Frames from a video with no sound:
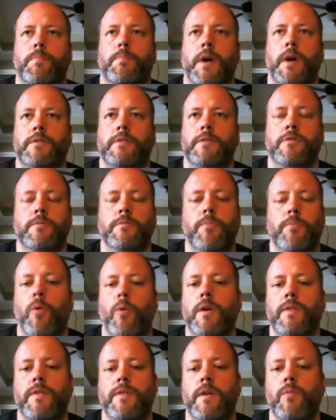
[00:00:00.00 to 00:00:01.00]
a certain
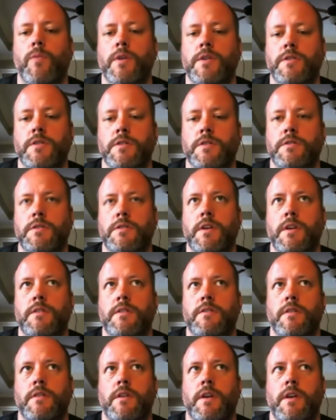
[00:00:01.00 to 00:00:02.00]
point that we just
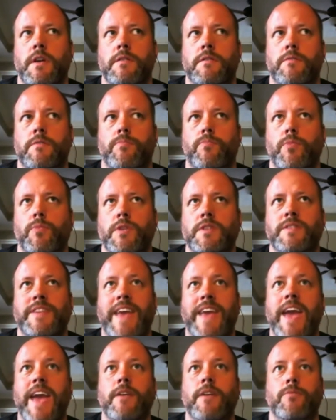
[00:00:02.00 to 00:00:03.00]
it's it's we just
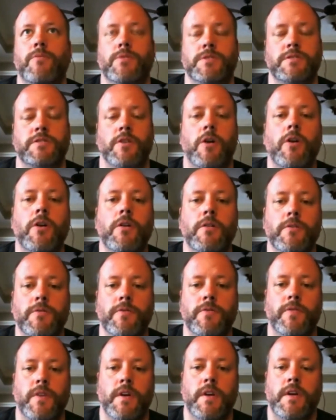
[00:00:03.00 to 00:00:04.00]
can't
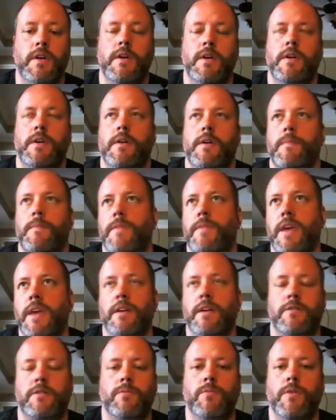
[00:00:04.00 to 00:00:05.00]
resolve
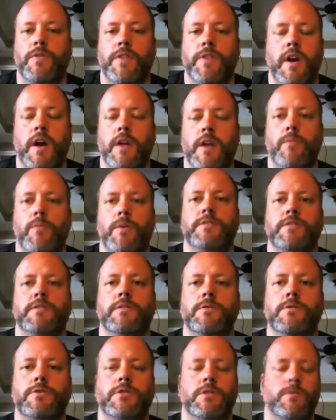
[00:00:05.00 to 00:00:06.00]
it's, it it's, with the kind of
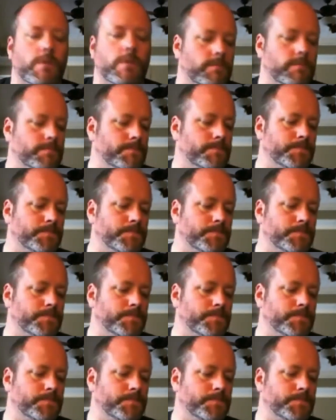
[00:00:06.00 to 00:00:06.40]
resolution right